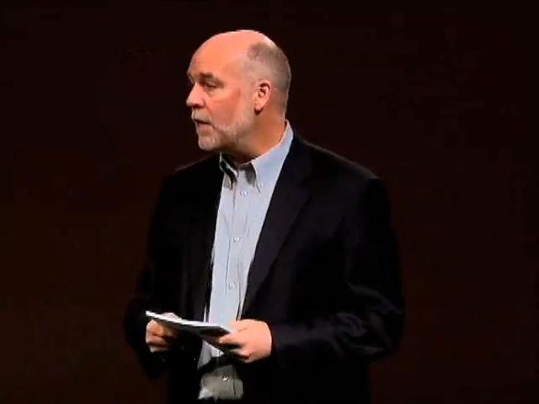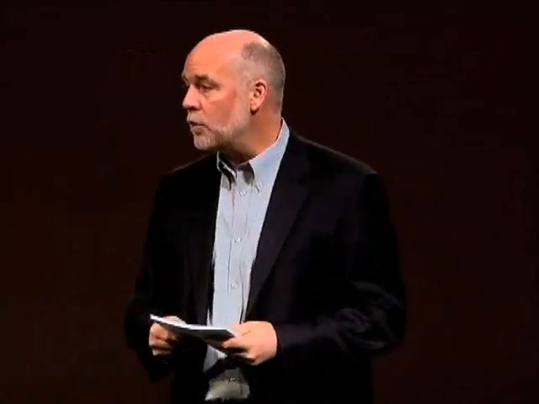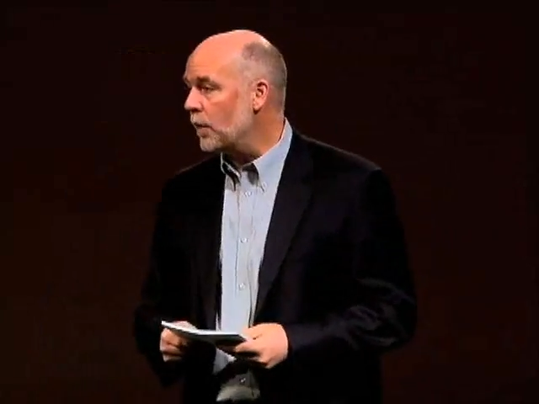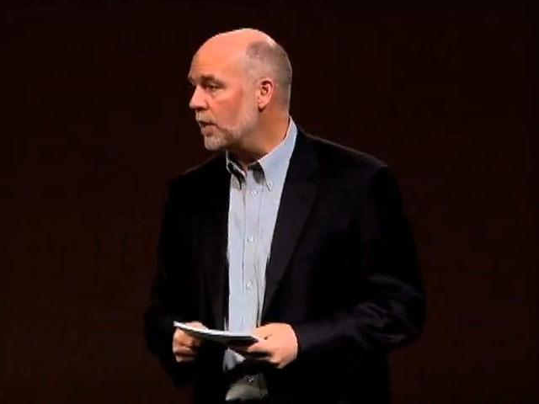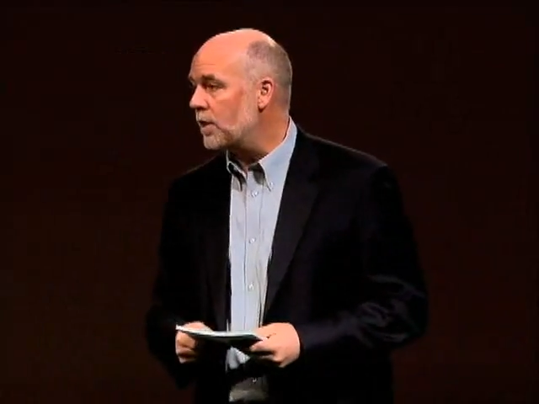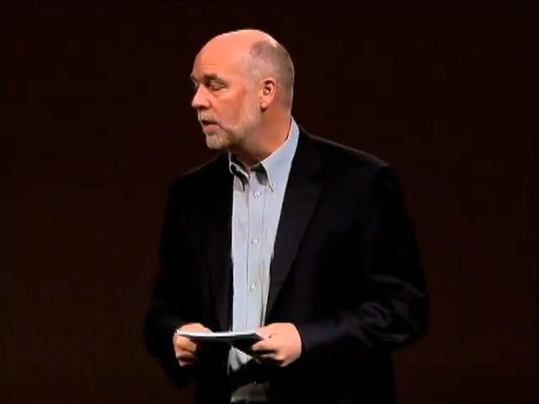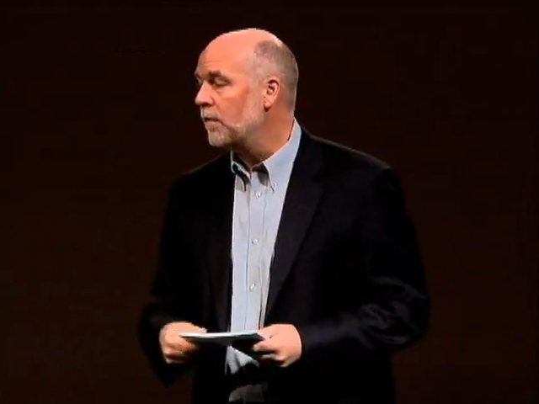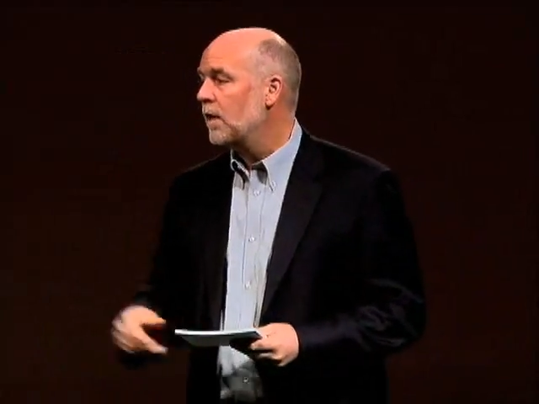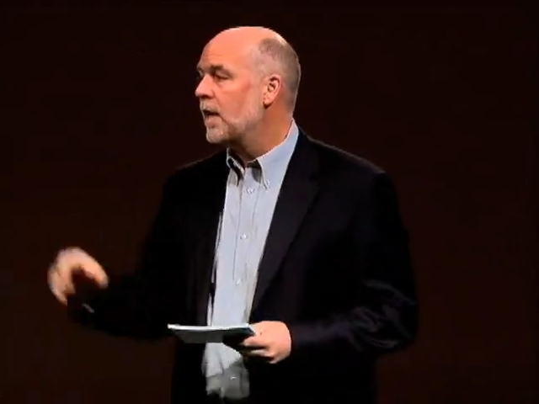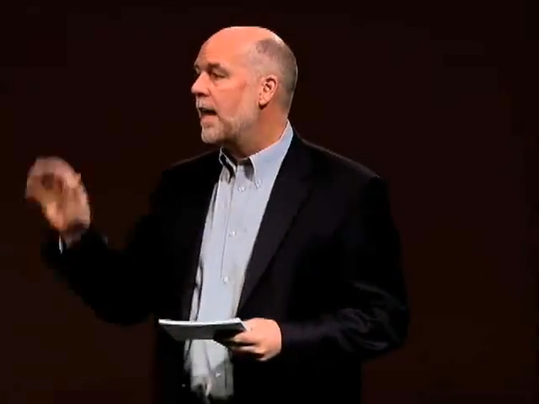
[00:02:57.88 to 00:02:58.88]
interest
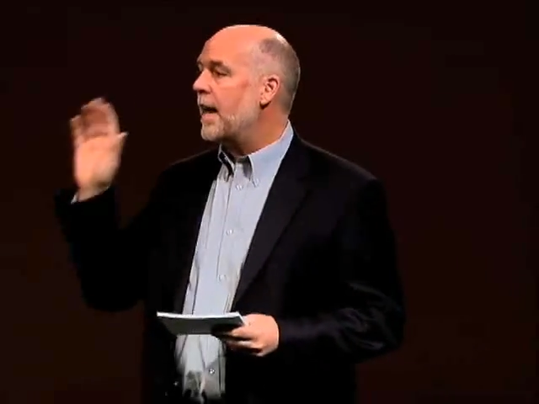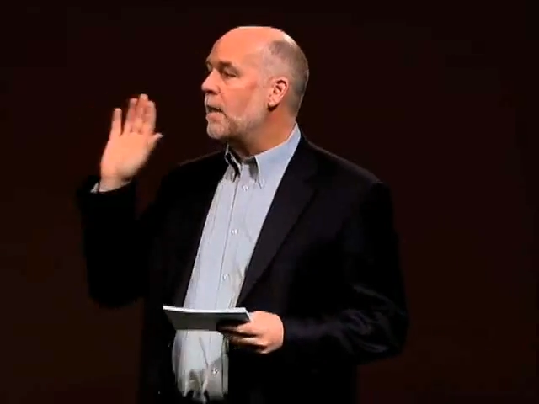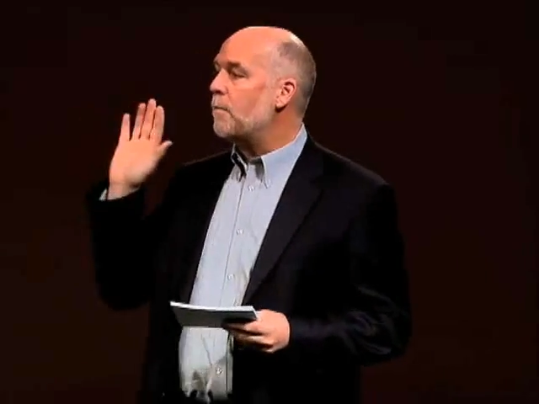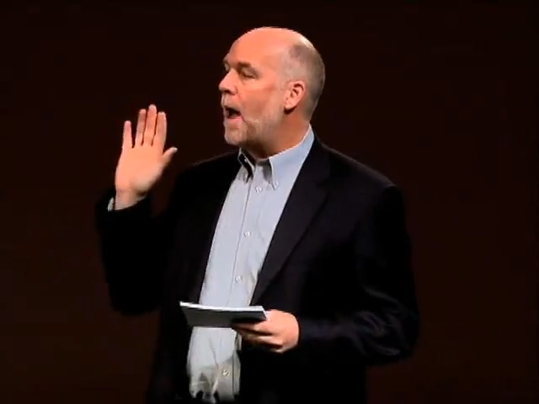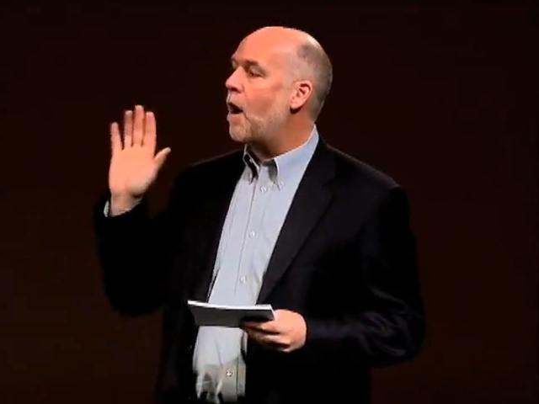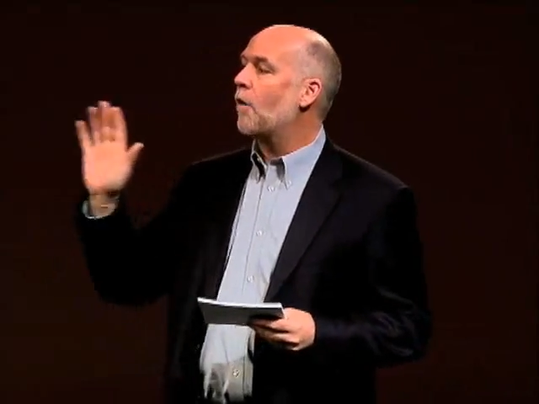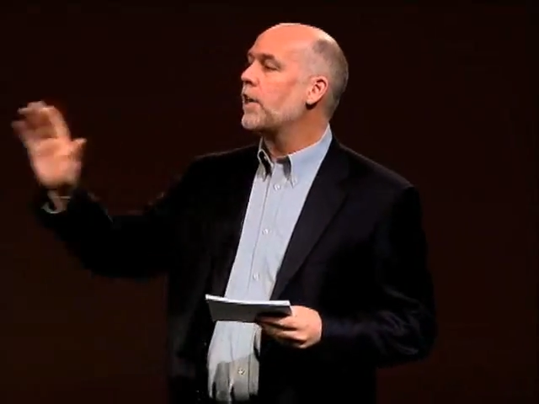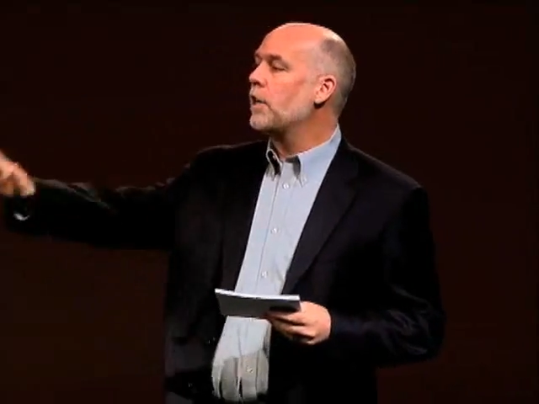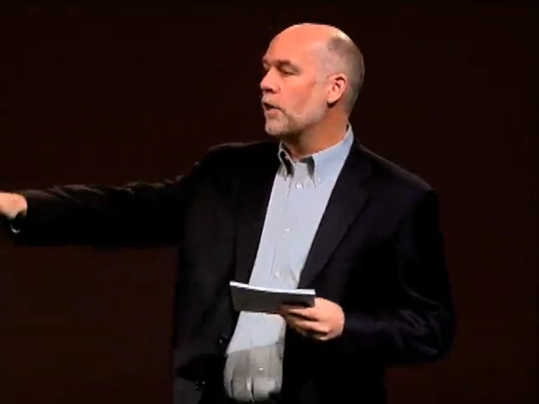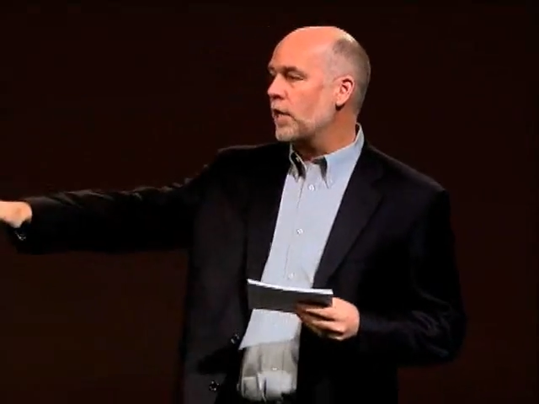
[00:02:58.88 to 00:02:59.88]
in empowering your